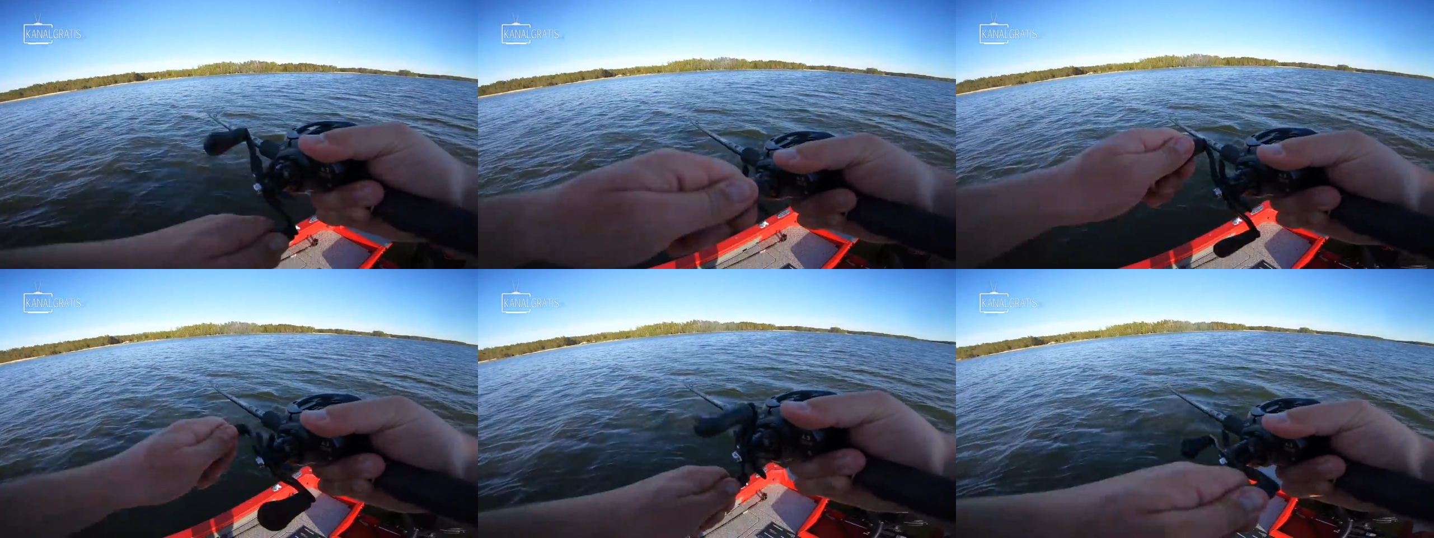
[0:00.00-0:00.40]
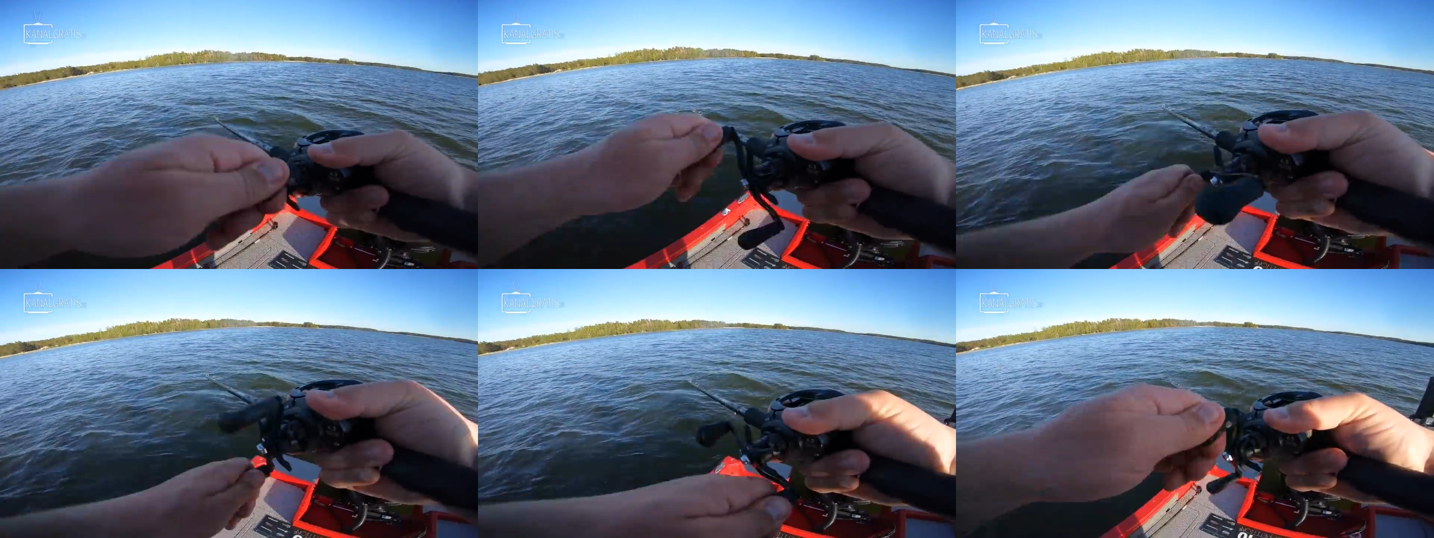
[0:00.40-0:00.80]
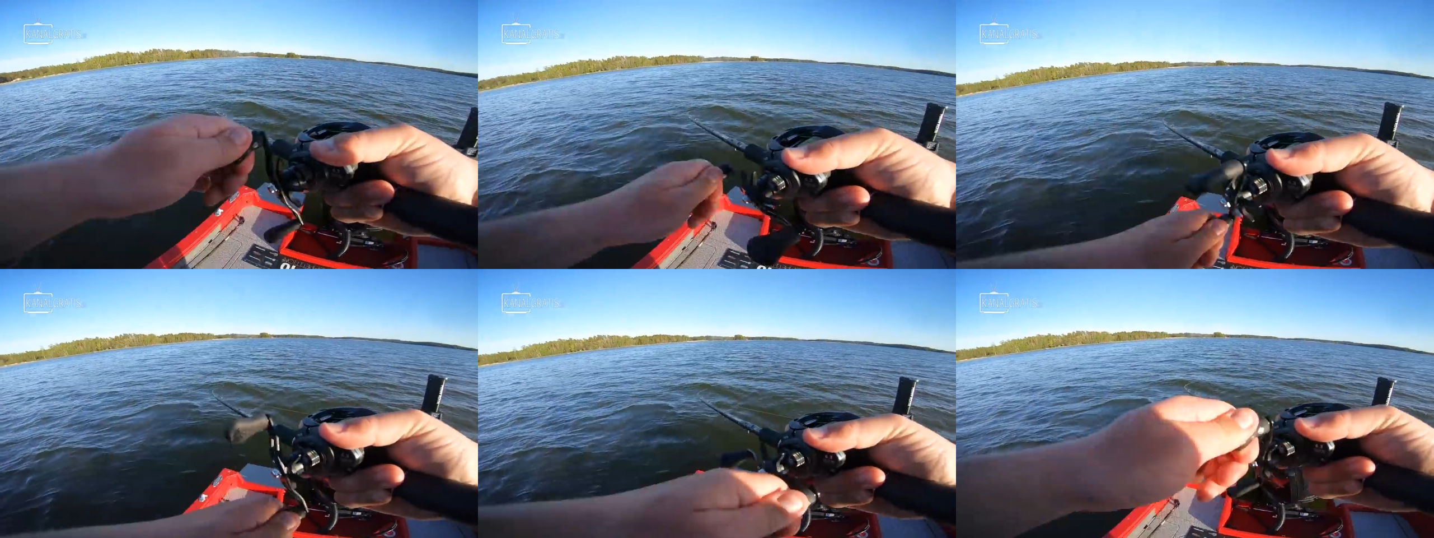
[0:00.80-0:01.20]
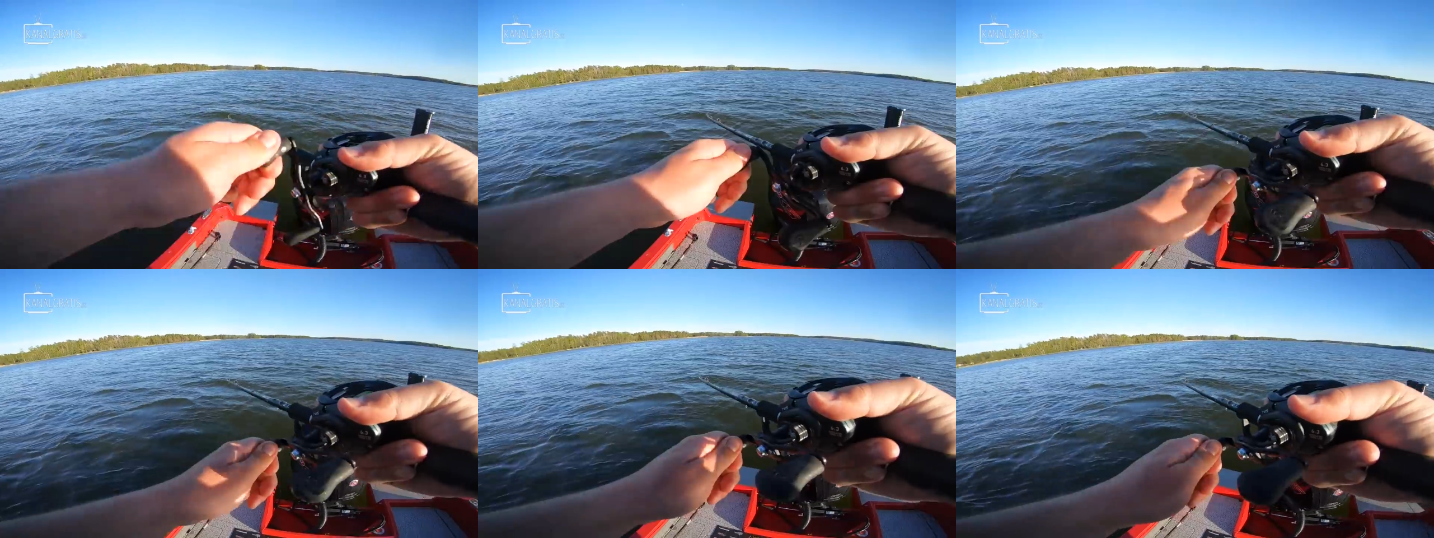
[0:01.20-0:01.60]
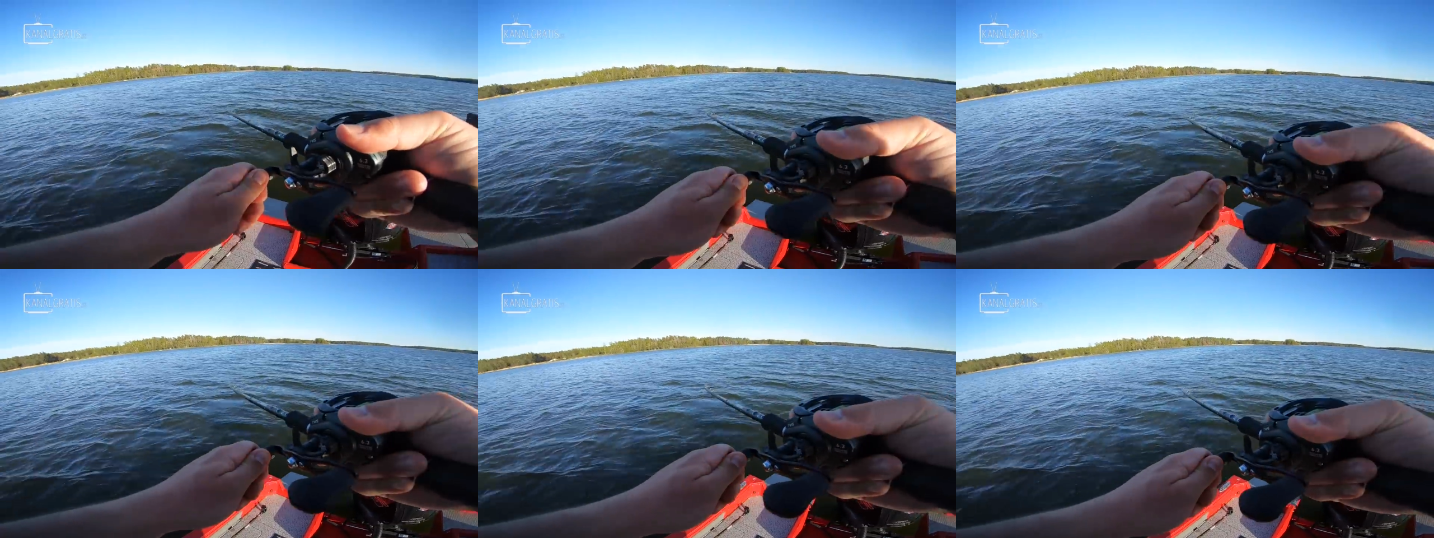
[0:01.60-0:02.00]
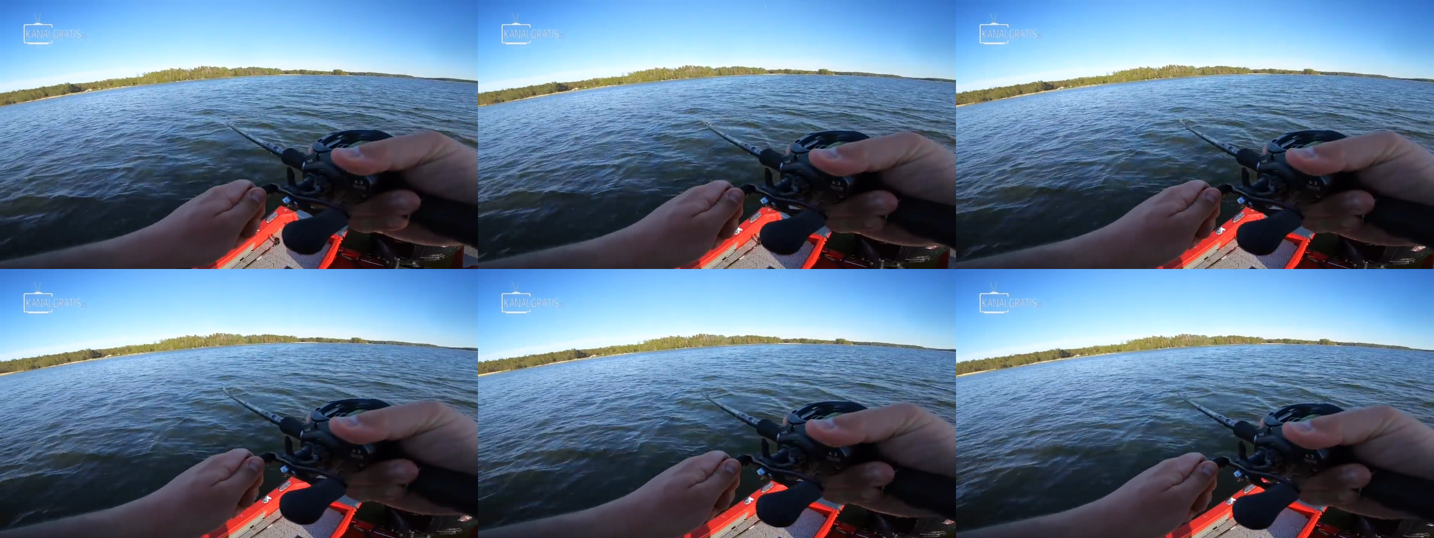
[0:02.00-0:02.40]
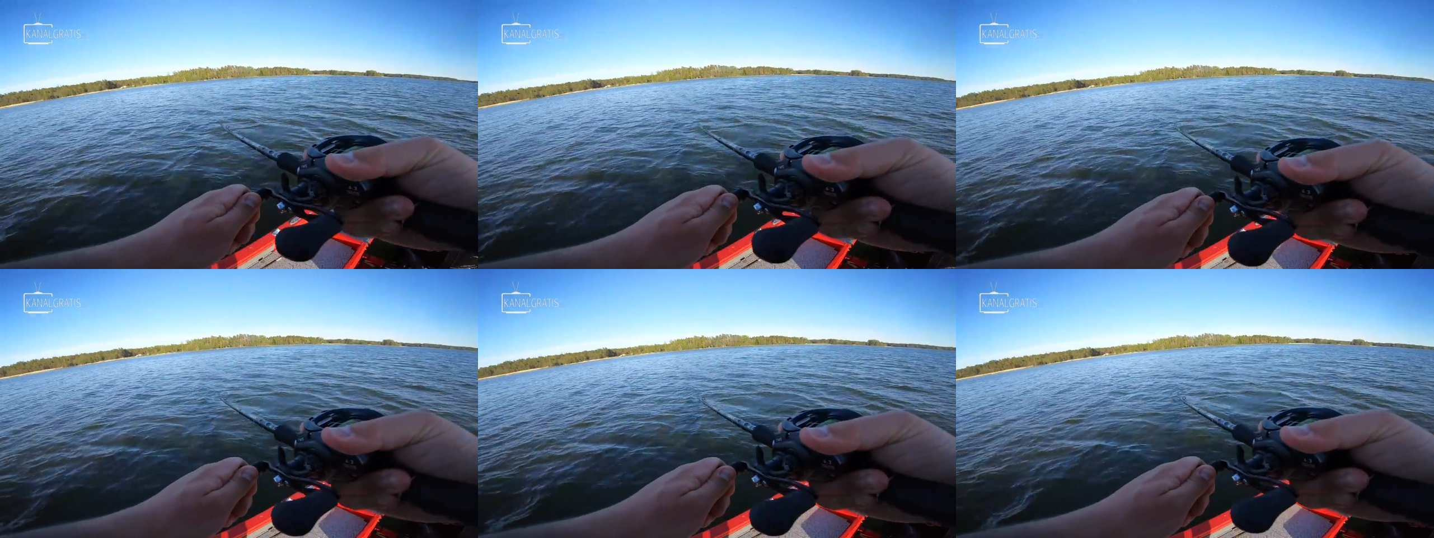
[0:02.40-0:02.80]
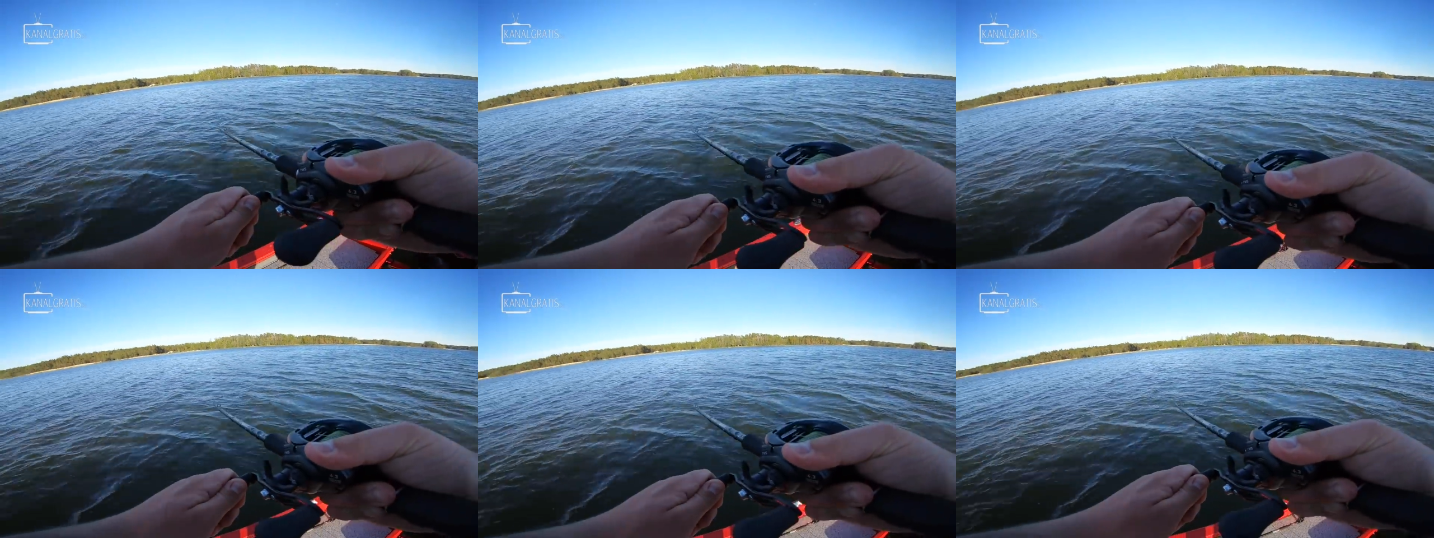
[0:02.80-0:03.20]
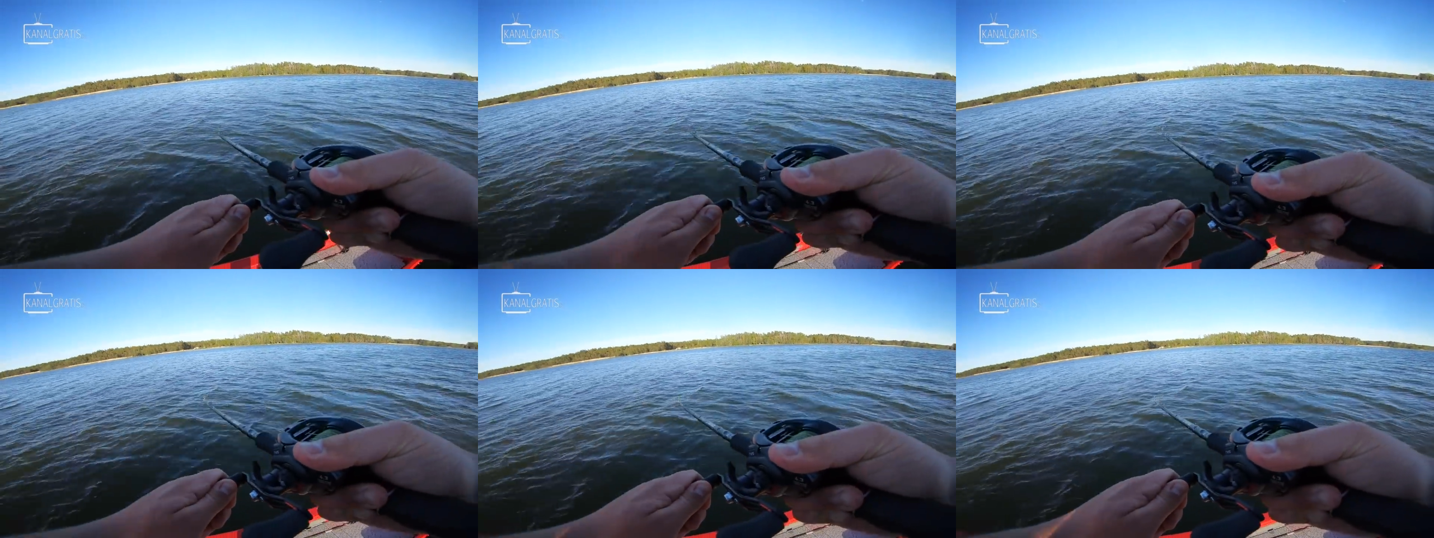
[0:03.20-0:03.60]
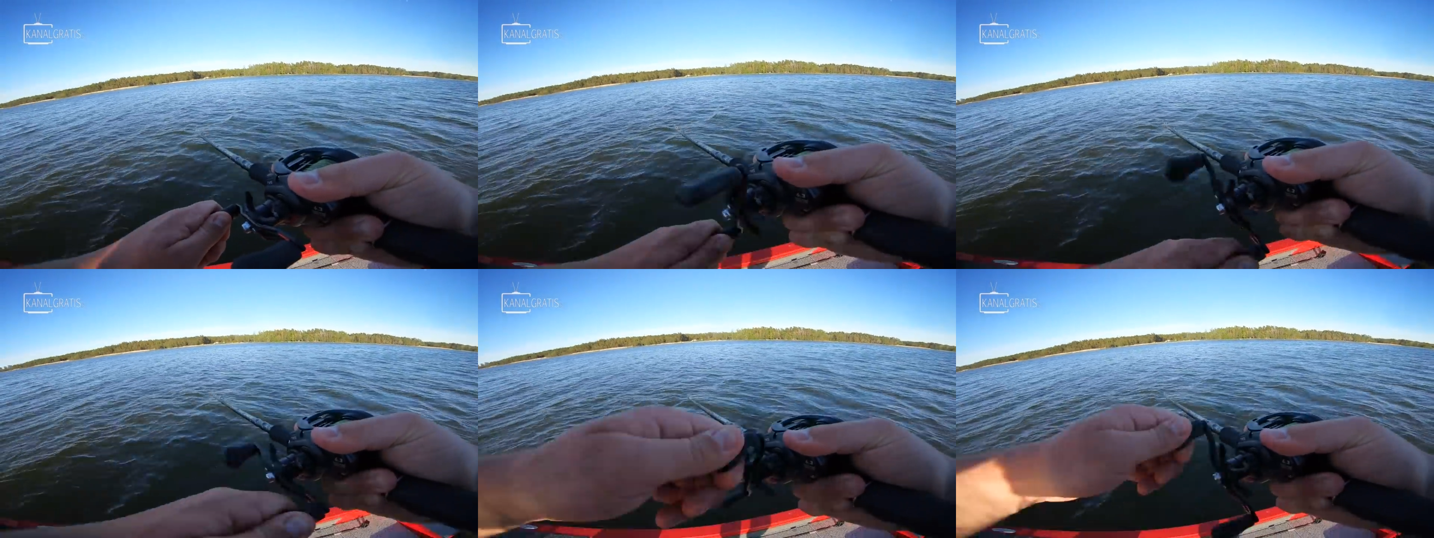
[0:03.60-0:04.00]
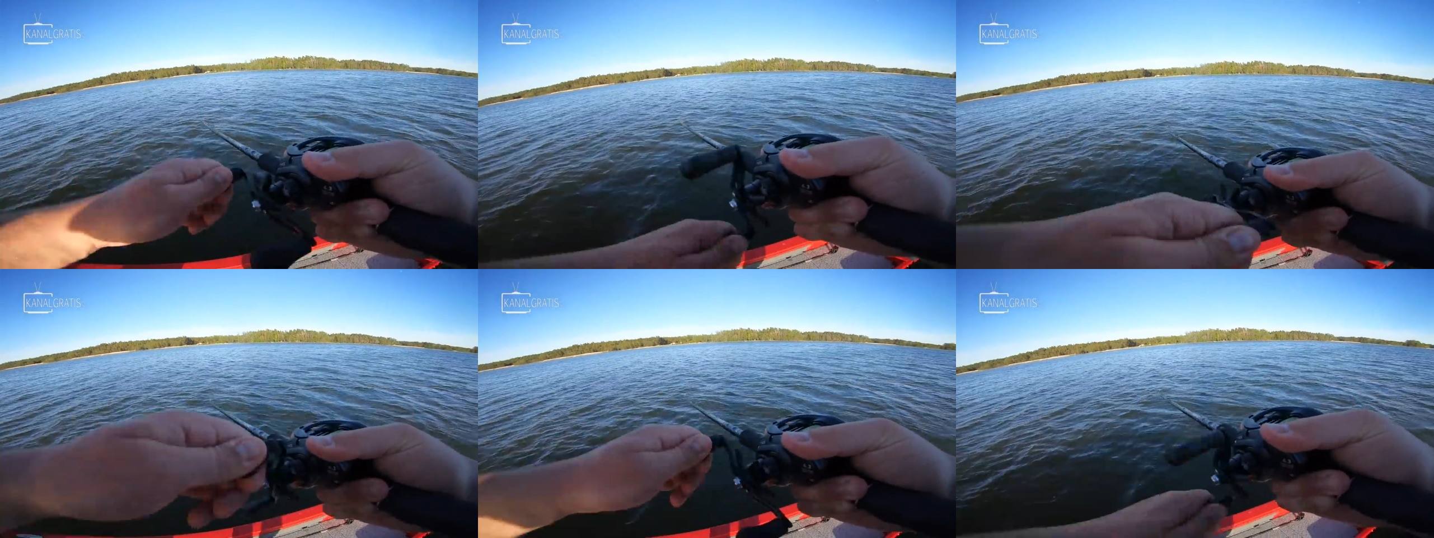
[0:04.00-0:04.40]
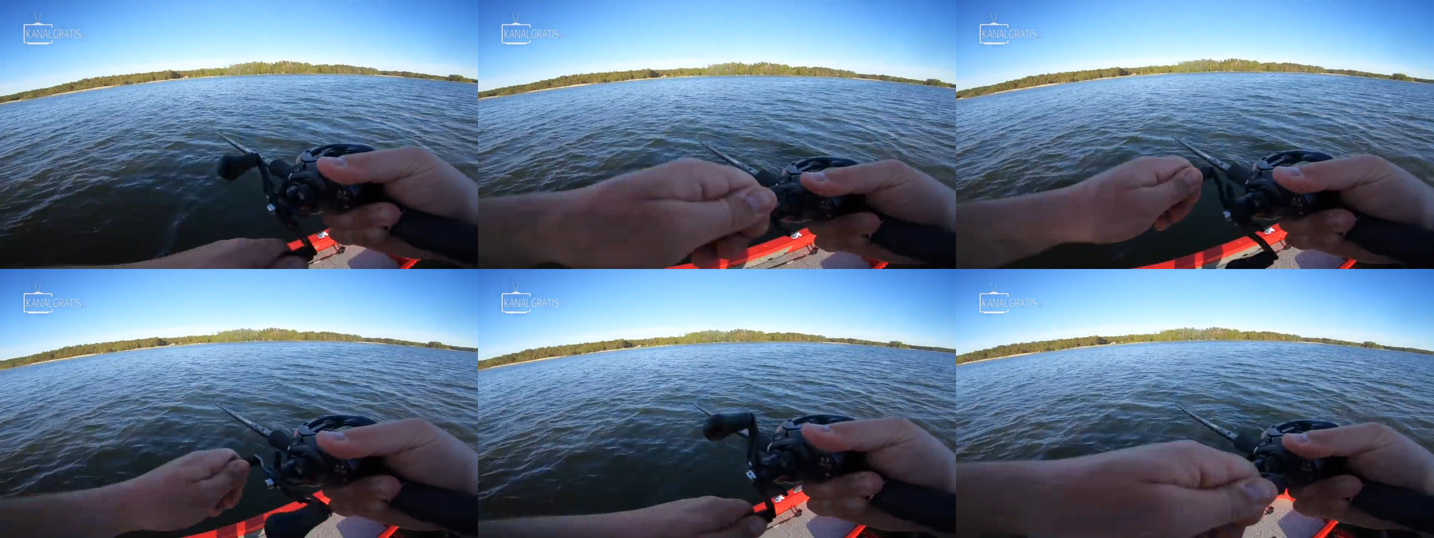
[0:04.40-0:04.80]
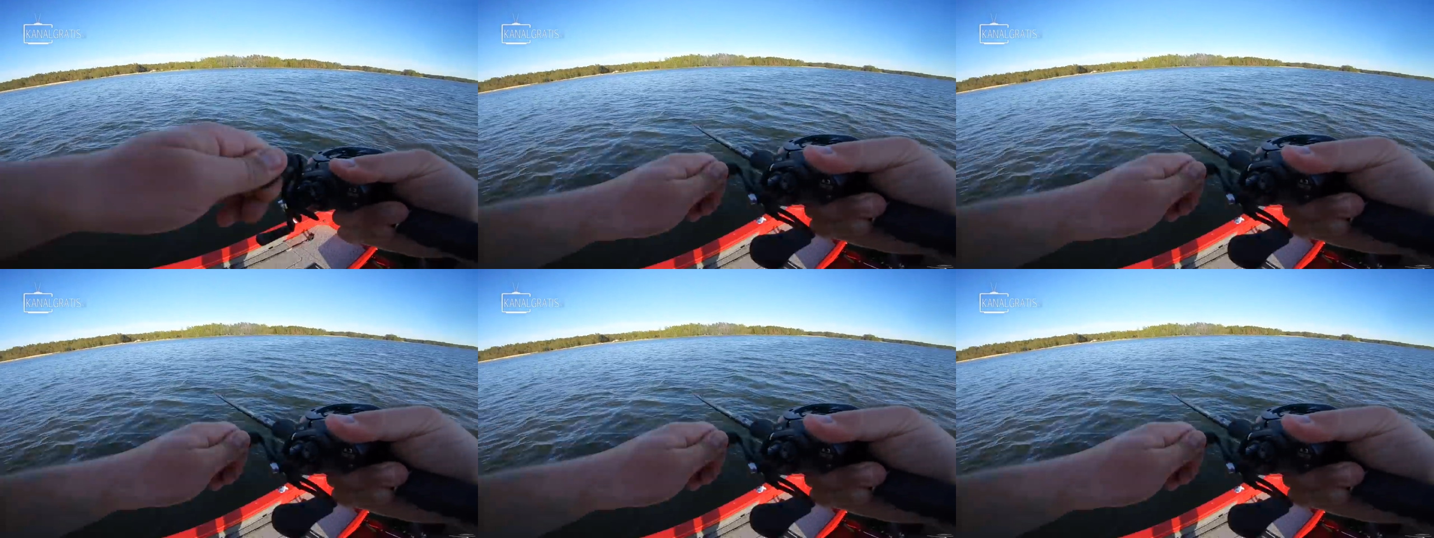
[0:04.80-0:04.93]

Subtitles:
Nobody's mouth can be seen.